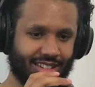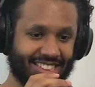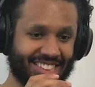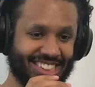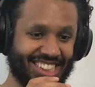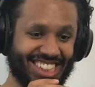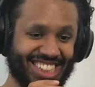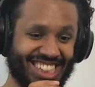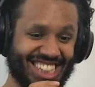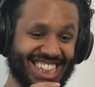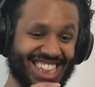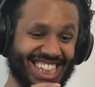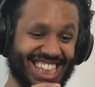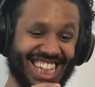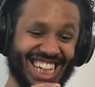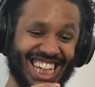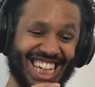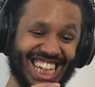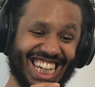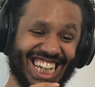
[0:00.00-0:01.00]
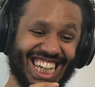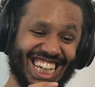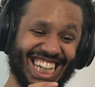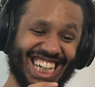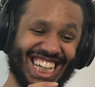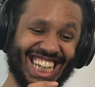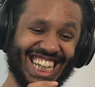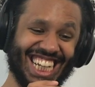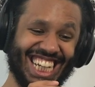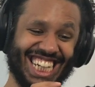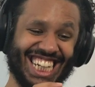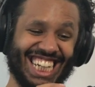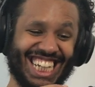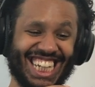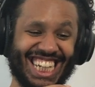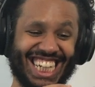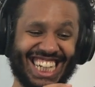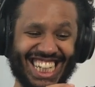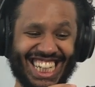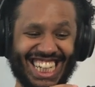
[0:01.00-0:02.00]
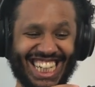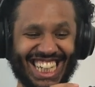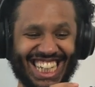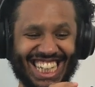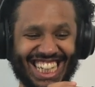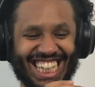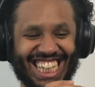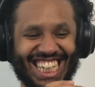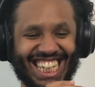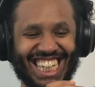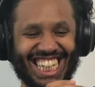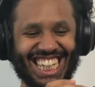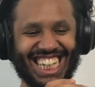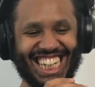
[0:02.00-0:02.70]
(no one is talking)